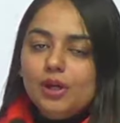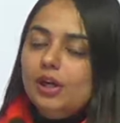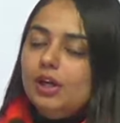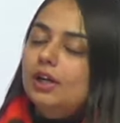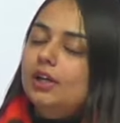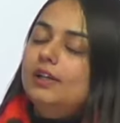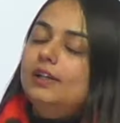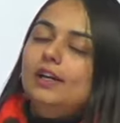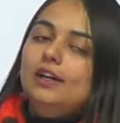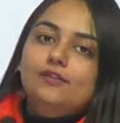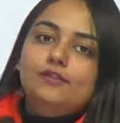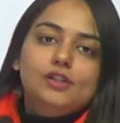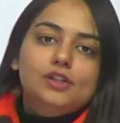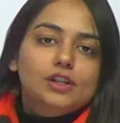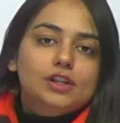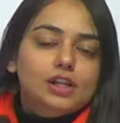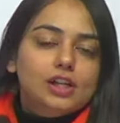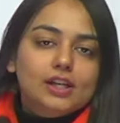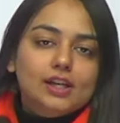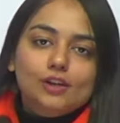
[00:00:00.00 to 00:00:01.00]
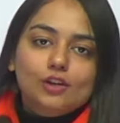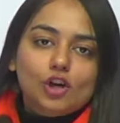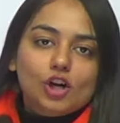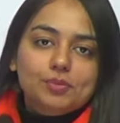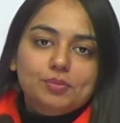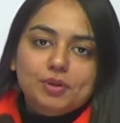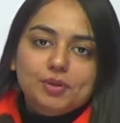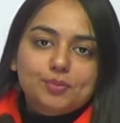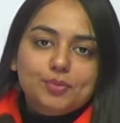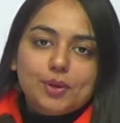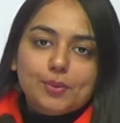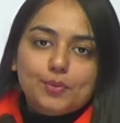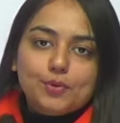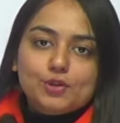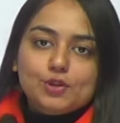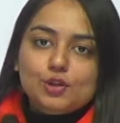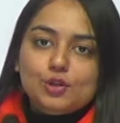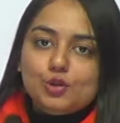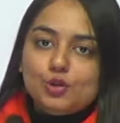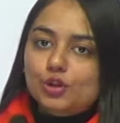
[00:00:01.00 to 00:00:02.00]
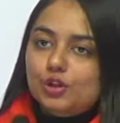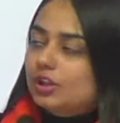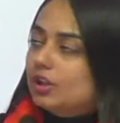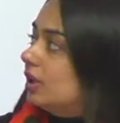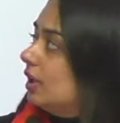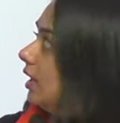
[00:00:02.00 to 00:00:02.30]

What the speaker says: It definitely cannot be preposition.